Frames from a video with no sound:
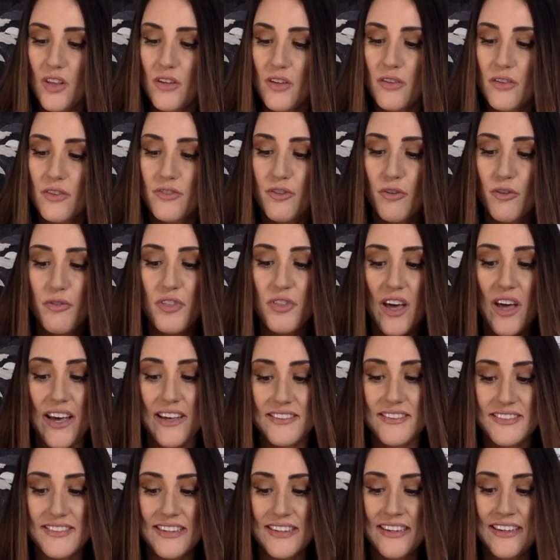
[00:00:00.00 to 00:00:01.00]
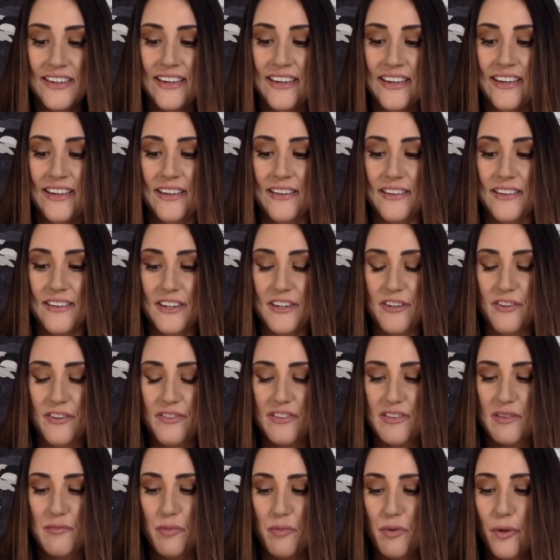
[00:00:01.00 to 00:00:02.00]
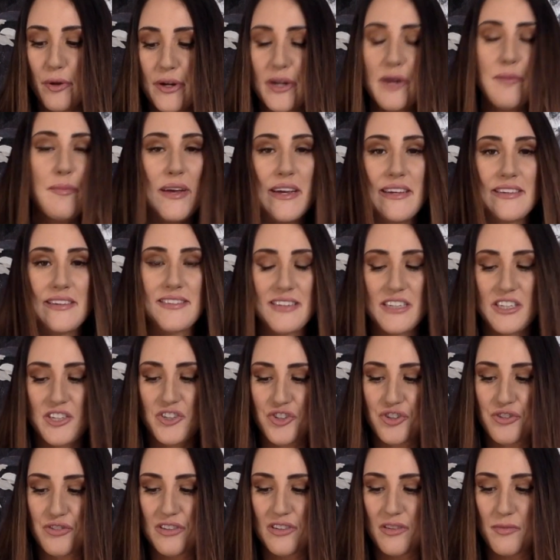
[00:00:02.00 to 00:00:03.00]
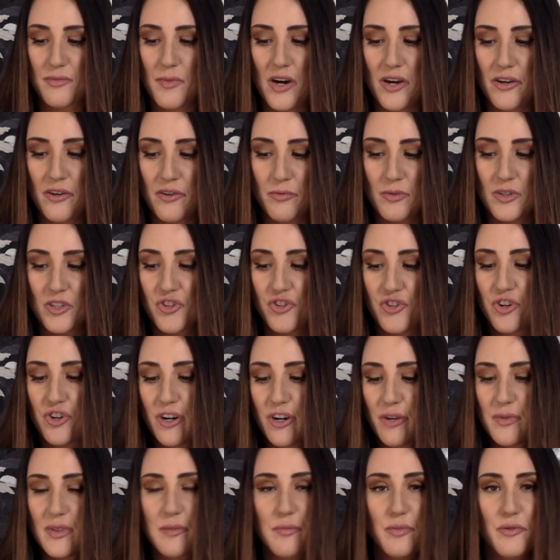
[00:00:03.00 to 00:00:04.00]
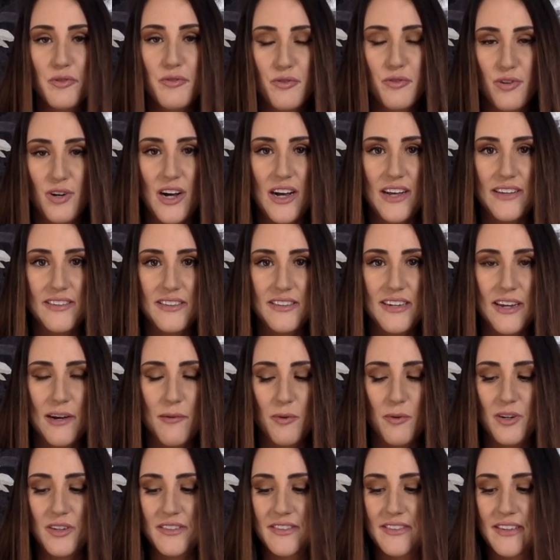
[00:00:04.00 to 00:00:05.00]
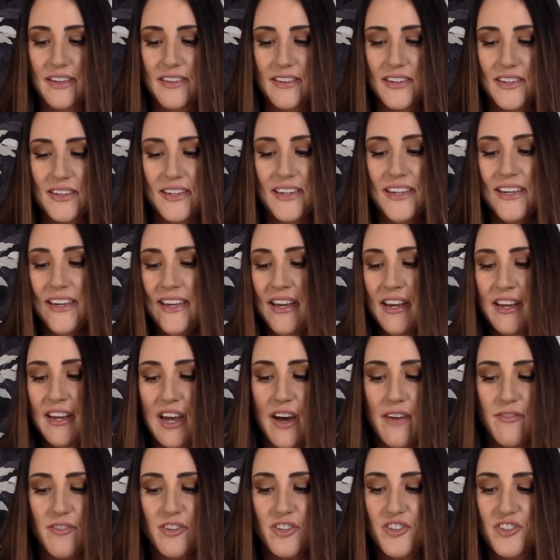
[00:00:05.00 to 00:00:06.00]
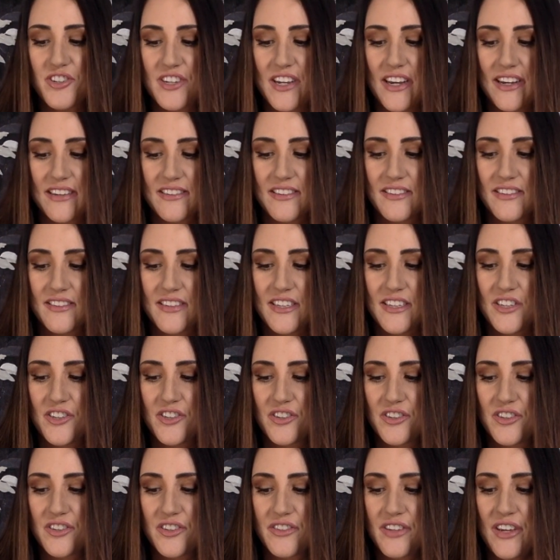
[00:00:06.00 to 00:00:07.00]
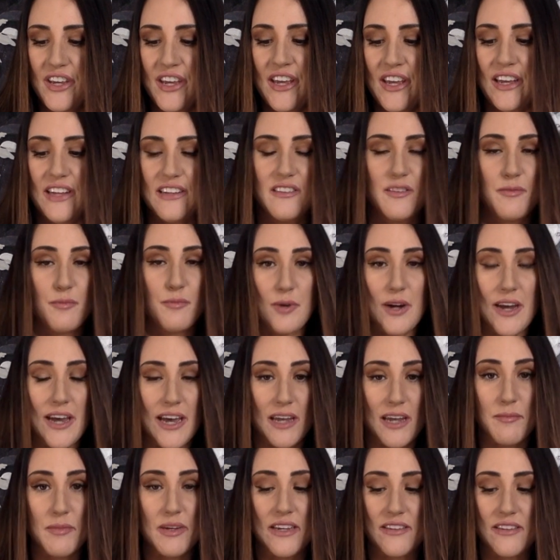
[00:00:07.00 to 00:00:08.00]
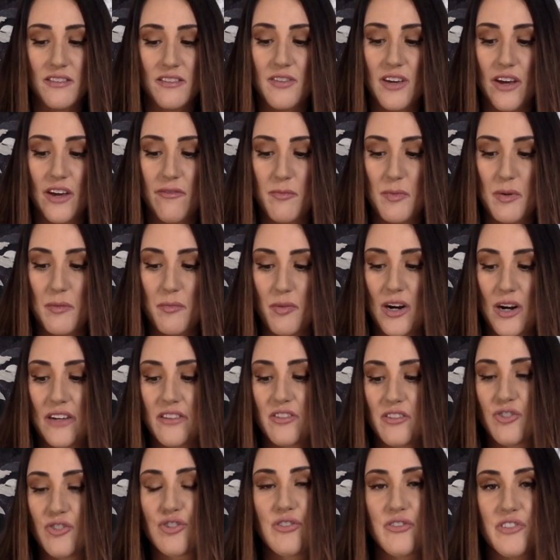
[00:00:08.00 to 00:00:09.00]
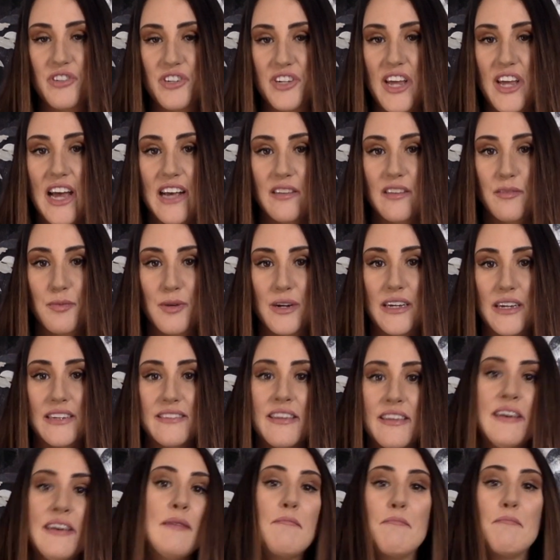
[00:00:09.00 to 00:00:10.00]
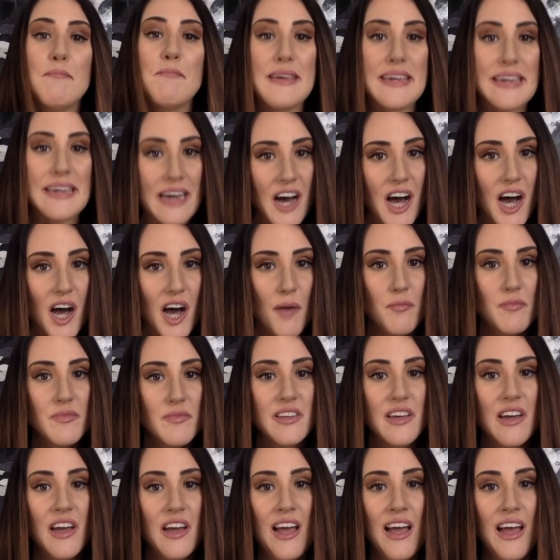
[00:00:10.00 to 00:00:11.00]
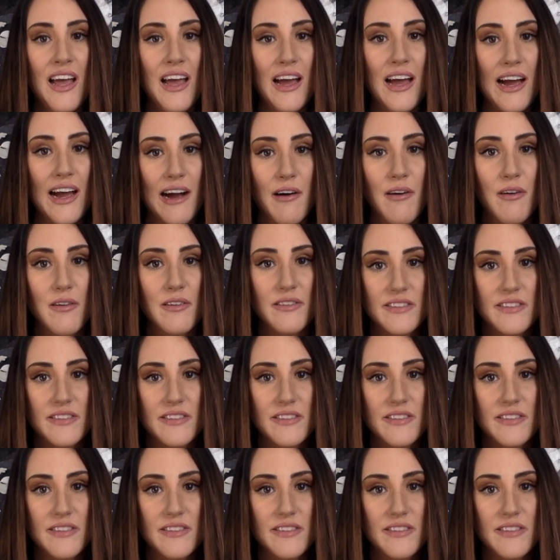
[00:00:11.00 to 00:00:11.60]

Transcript: So thus, this employer-based insurance model, which started with the Blue Cross network selling coverage to Texas teachers and spread because of government price controls and tax breaks, becomes our